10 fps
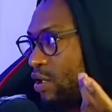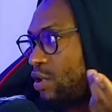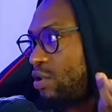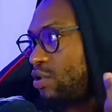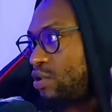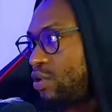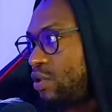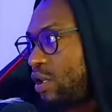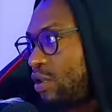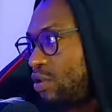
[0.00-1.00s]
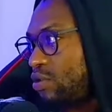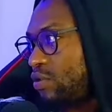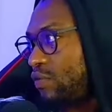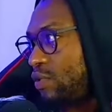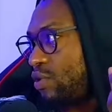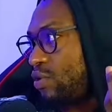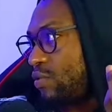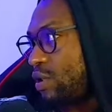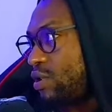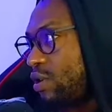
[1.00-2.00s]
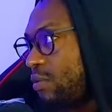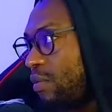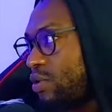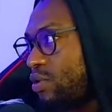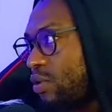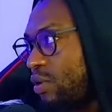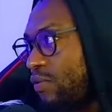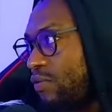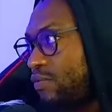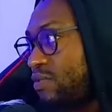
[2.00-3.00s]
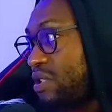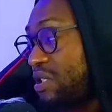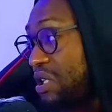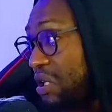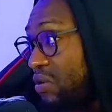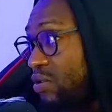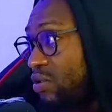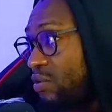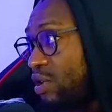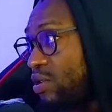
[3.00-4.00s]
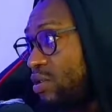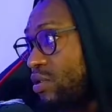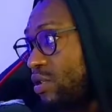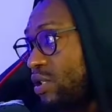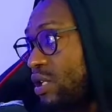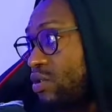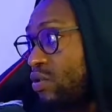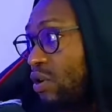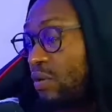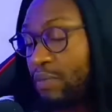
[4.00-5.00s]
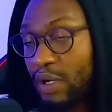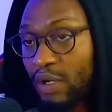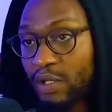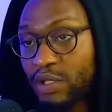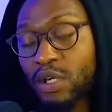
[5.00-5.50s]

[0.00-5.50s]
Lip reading: do you think YouTube views should be some sort of scale to measure success or compare artists?